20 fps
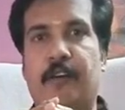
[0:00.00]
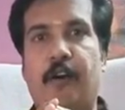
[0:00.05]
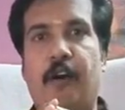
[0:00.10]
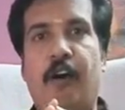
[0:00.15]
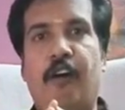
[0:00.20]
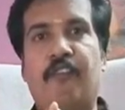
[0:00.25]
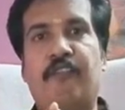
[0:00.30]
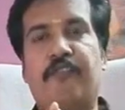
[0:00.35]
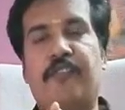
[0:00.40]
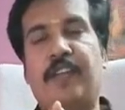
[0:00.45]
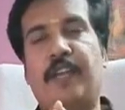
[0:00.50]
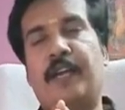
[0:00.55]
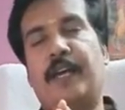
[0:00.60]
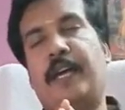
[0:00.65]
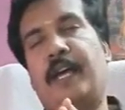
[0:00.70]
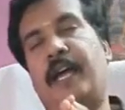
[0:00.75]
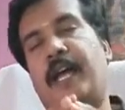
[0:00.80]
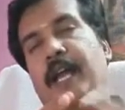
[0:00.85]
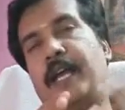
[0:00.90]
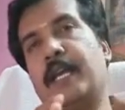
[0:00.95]
of a
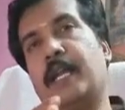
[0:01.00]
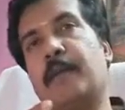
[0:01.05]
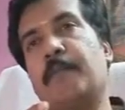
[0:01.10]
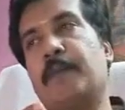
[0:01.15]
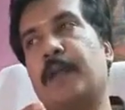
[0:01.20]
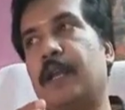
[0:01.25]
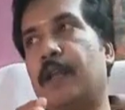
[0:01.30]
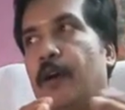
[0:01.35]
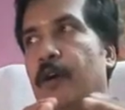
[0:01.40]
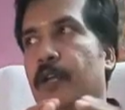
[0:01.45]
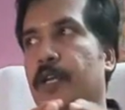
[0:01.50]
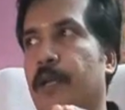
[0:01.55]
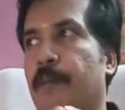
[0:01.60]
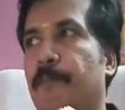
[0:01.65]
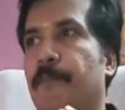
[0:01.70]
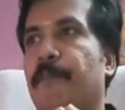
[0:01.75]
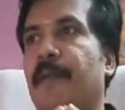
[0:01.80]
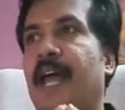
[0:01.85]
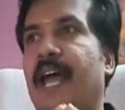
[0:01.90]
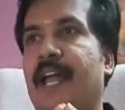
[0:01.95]
animal or a
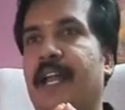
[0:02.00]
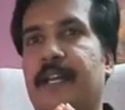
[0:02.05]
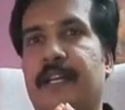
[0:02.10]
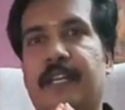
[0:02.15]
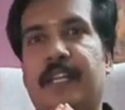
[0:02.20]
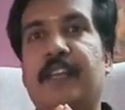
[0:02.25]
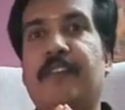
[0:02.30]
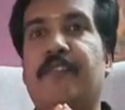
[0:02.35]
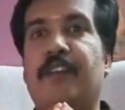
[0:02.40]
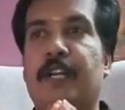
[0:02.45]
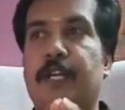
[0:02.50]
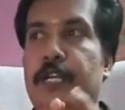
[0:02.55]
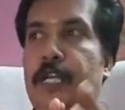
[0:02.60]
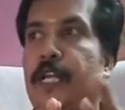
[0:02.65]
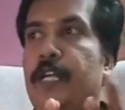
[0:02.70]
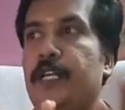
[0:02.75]
plant, even a